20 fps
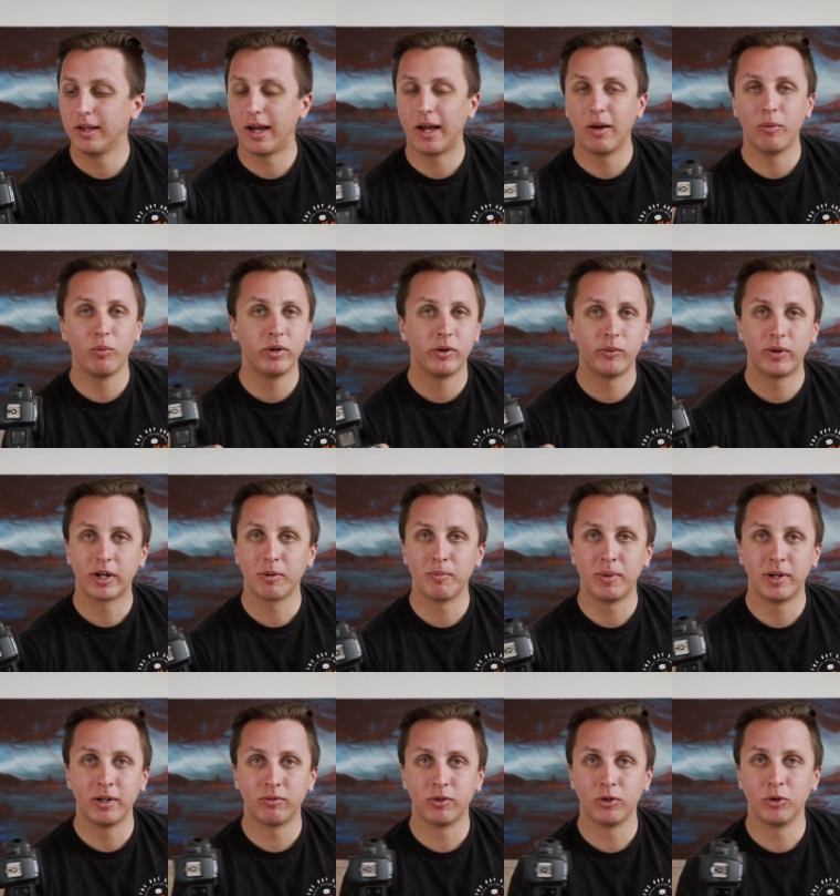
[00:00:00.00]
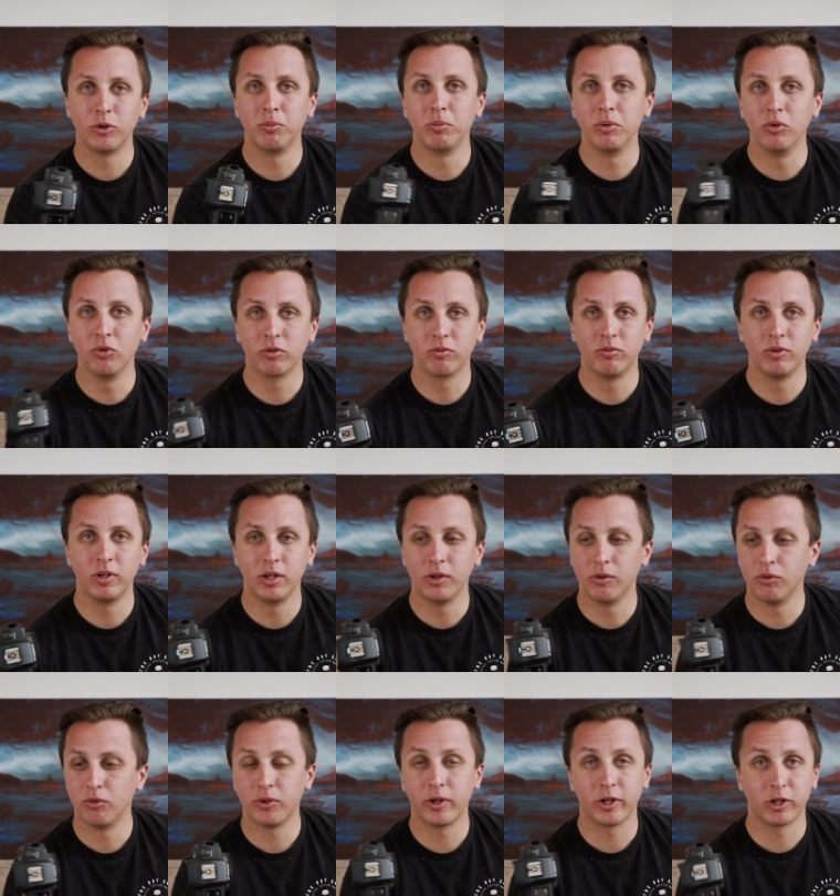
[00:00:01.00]
I wouldn't recommend it for doing music
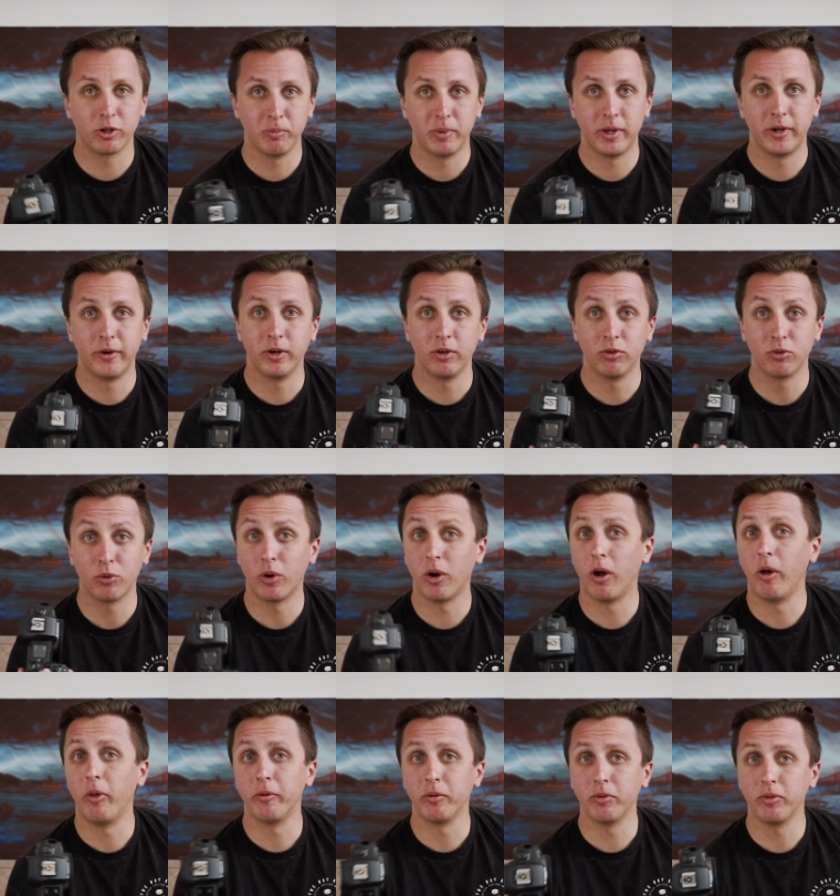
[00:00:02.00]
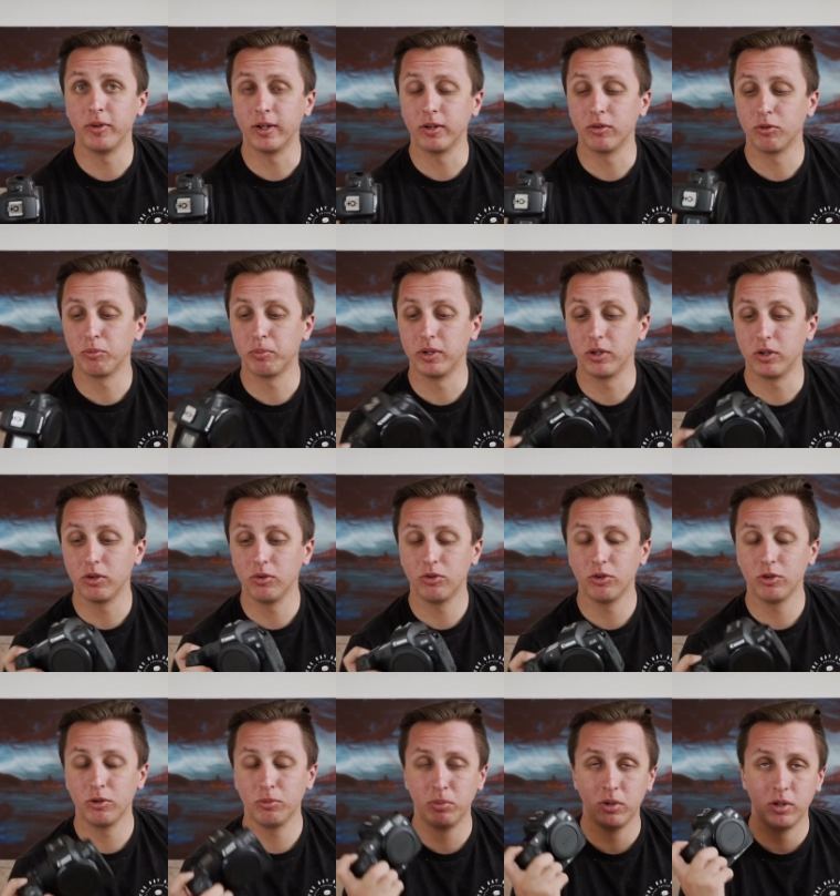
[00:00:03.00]
videos, documentaries, or other things, but
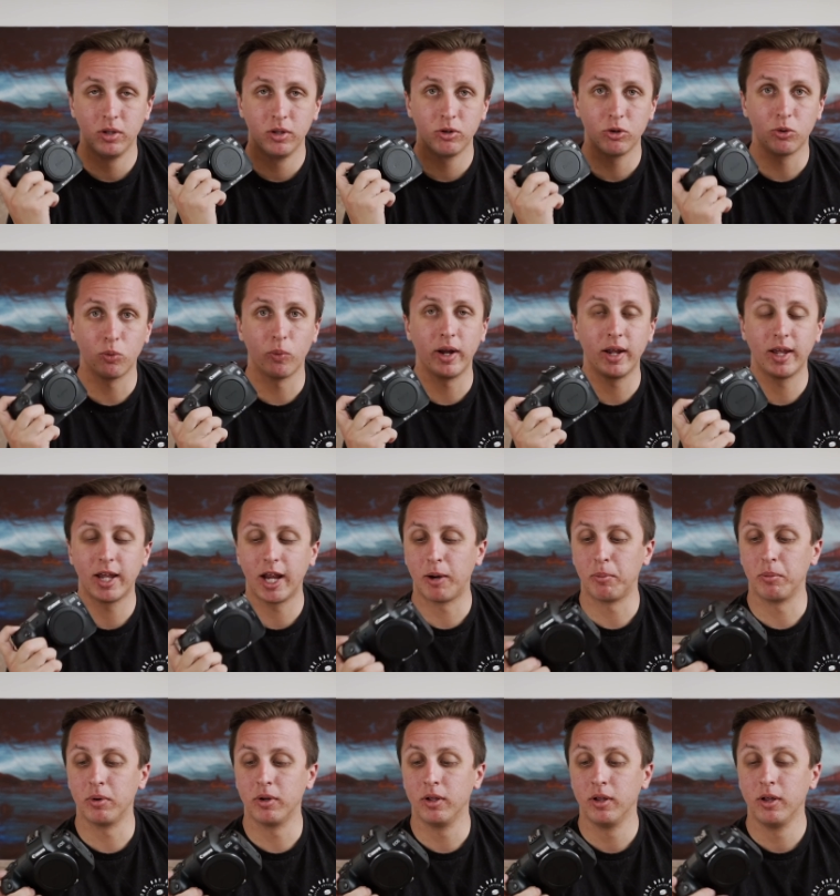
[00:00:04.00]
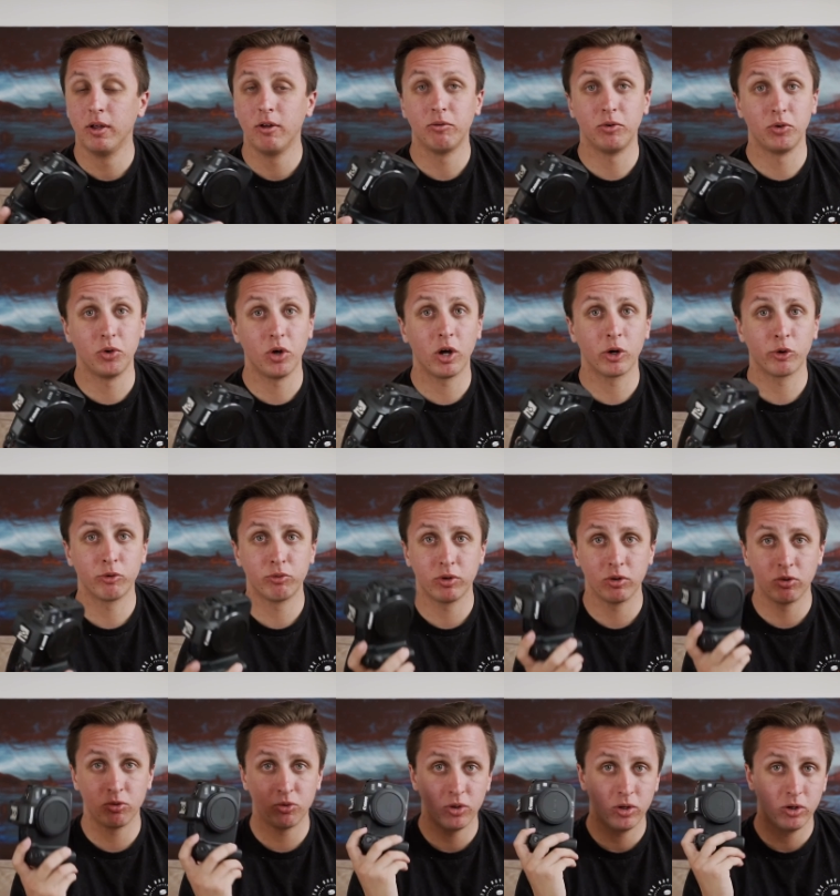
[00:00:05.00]
YouTube, great camera.
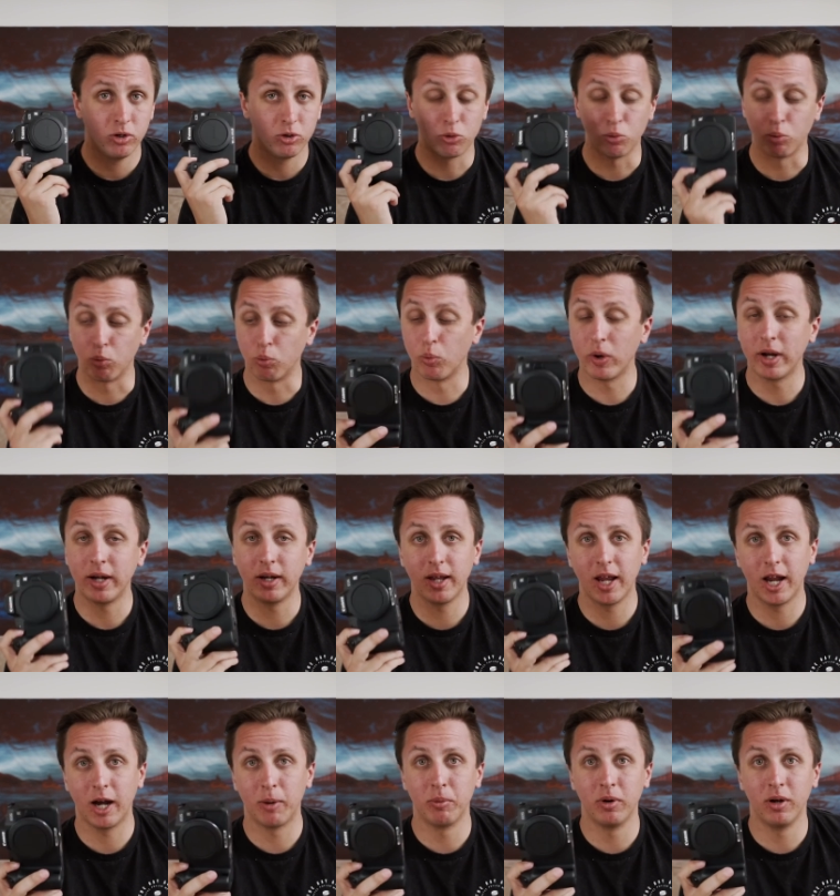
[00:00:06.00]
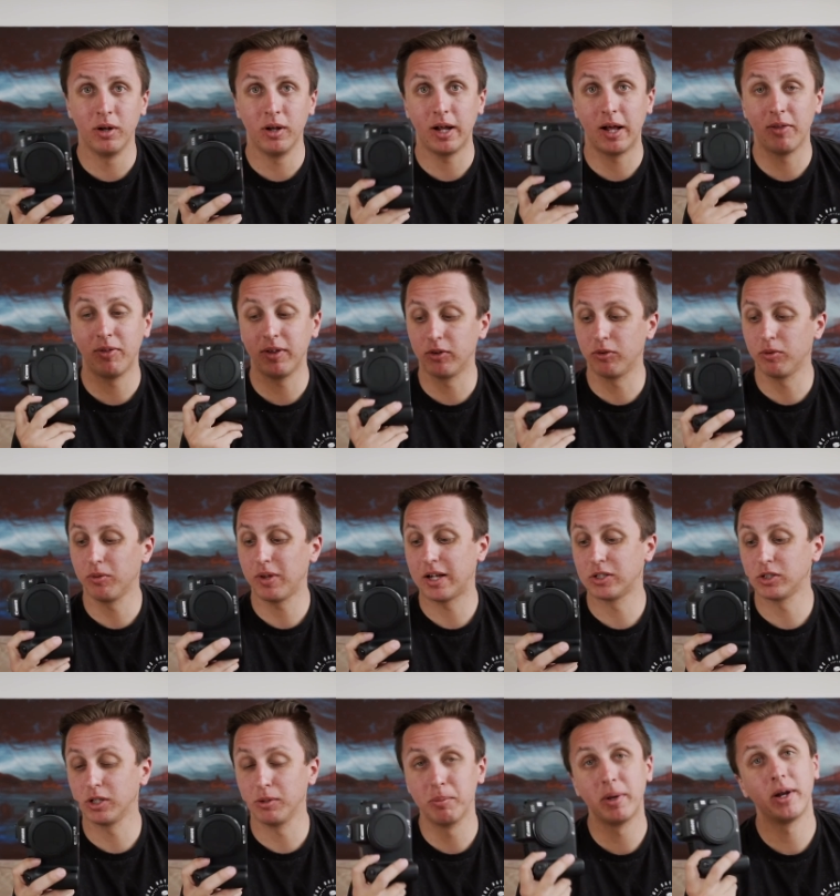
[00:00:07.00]
Photographers, great camera. I think it's
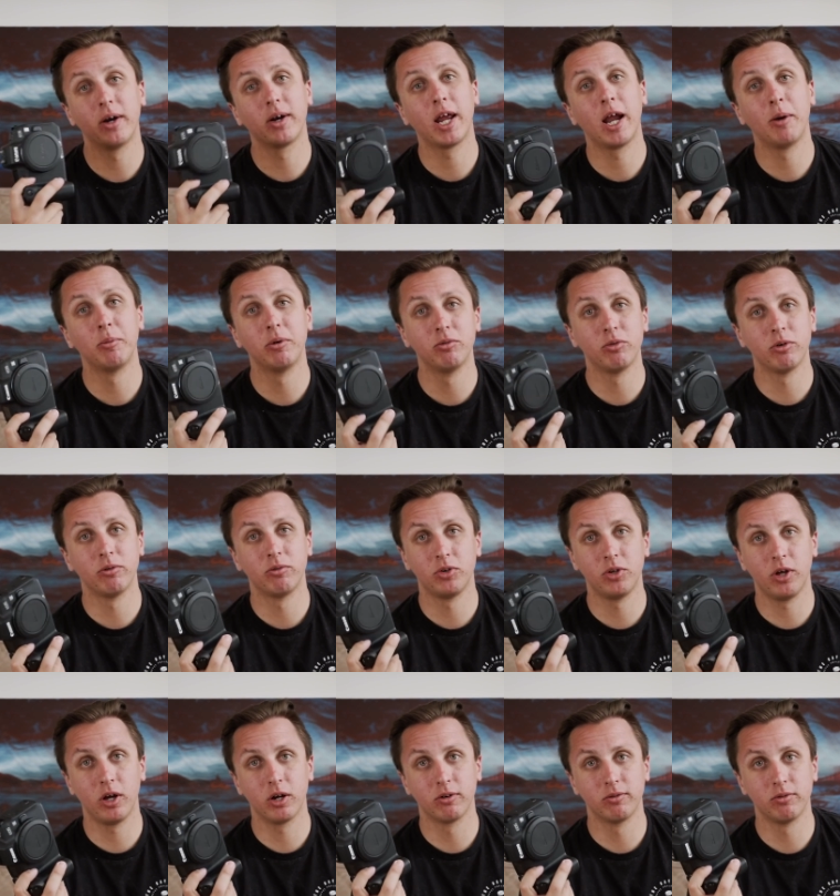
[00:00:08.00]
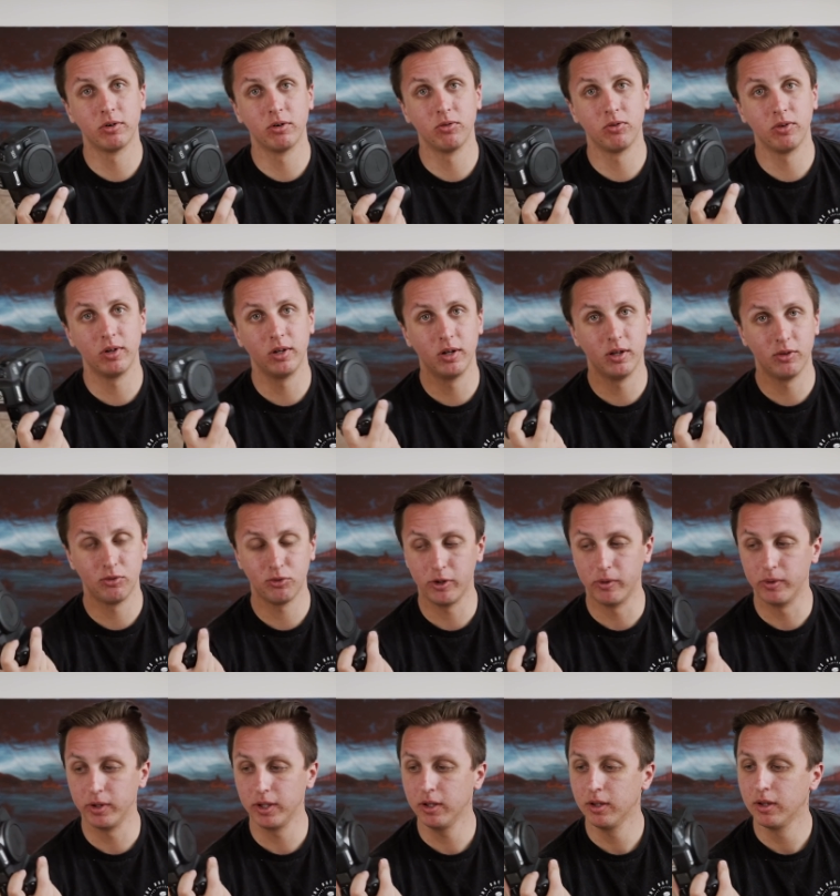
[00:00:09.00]
actually a better camera for photographers than a
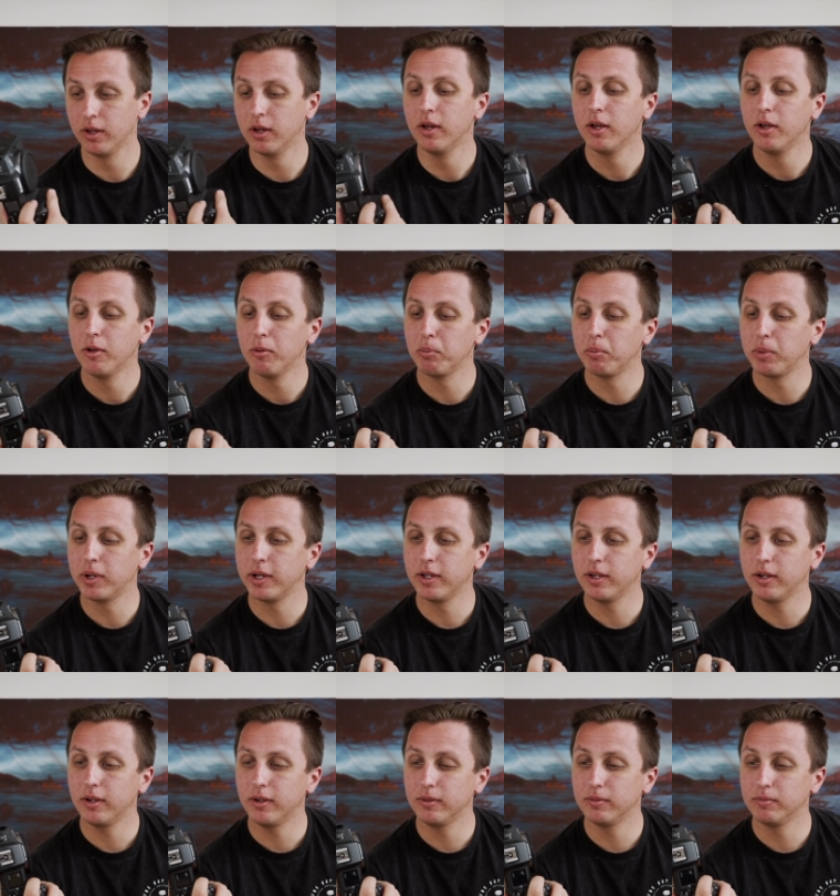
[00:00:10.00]
Sony, but